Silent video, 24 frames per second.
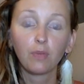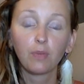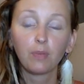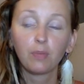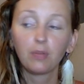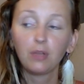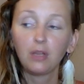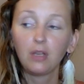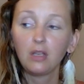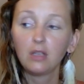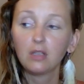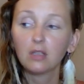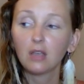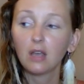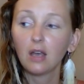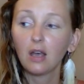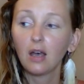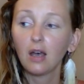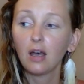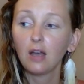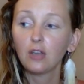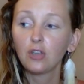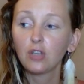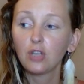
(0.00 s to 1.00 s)
Please
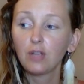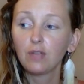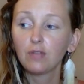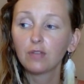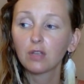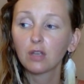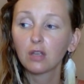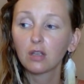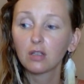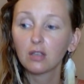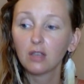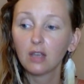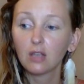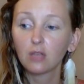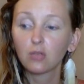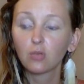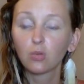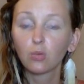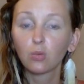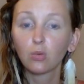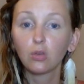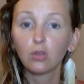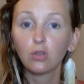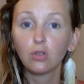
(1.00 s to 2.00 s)
achieve success with
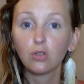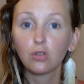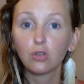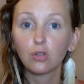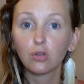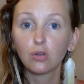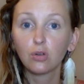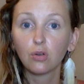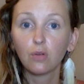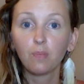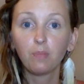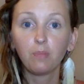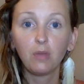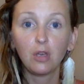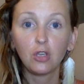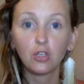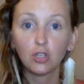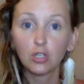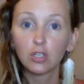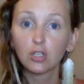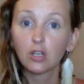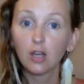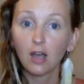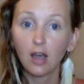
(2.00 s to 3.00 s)
what you do.
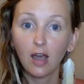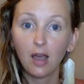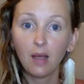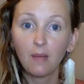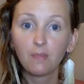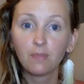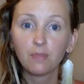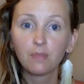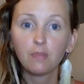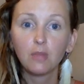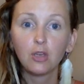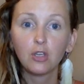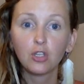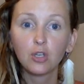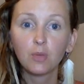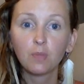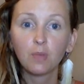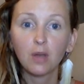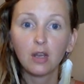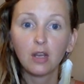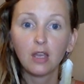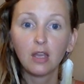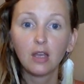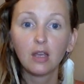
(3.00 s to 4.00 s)
Measure time, measure
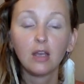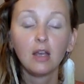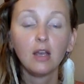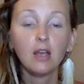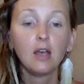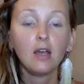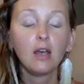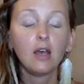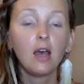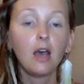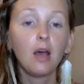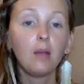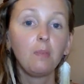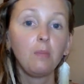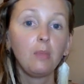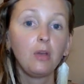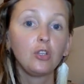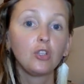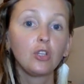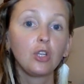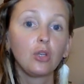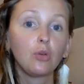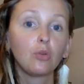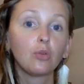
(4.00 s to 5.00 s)
money, and
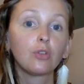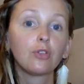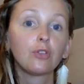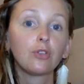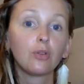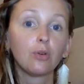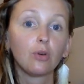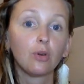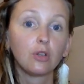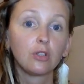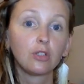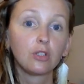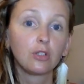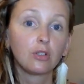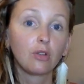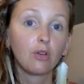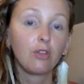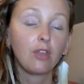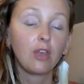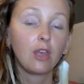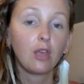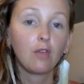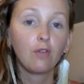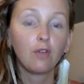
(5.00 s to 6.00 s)
measure your thought. So
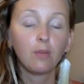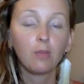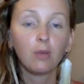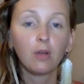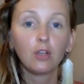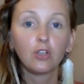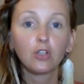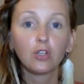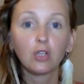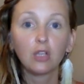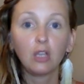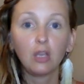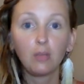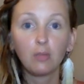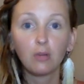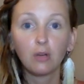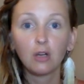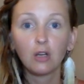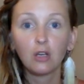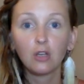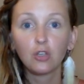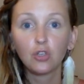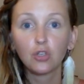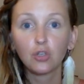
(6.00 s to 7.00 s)
thank you very much,
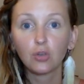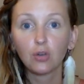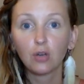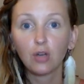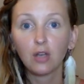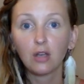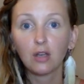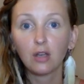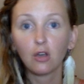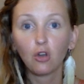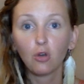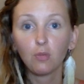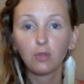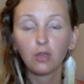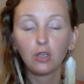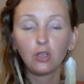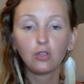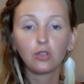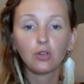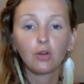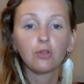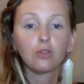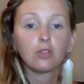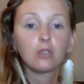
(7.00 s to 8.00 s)
Libra. Enjoy, and I hope that you
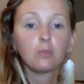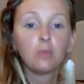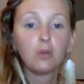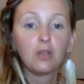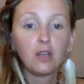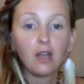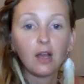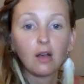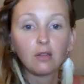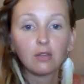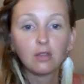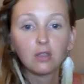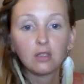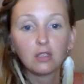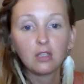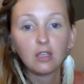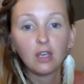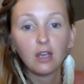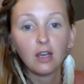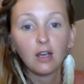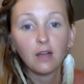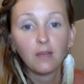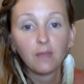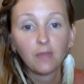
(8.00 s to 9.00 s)
don't spin out this
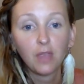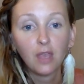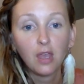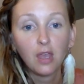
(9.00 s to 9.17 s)
year.